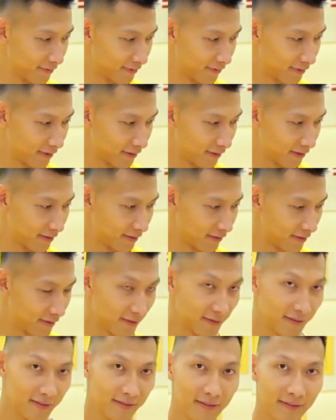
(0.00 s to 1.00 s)

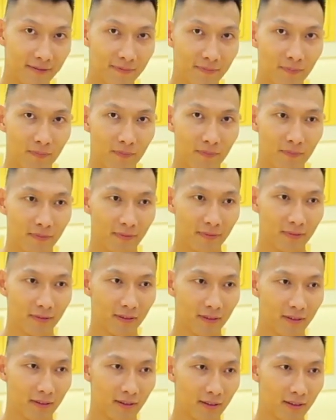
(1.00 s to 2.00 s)

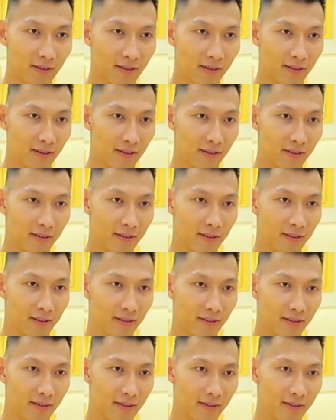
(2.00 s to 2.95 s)
No words are spoken by the person on screen.